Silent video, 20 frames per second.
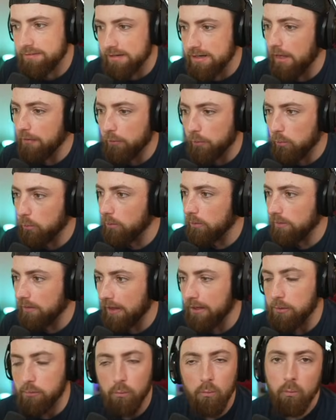another,
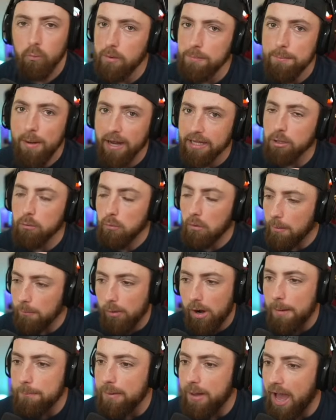like, we might get one
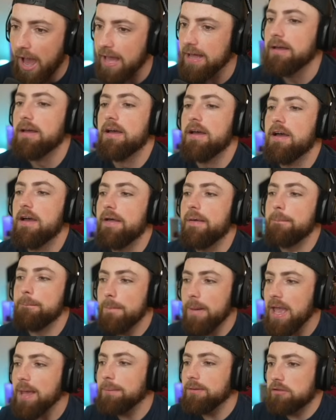more at bat,
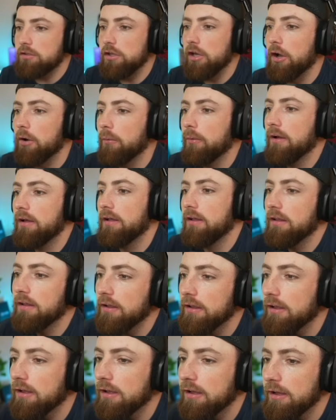maybe two.
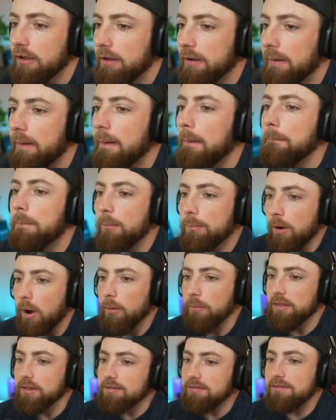But bro,
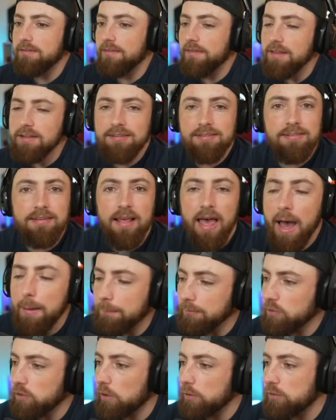this this
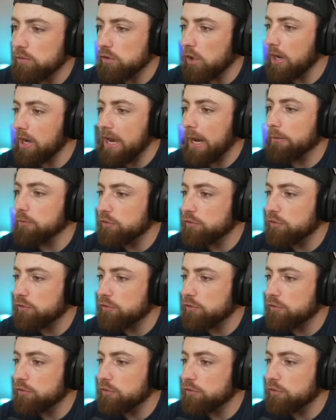episode started out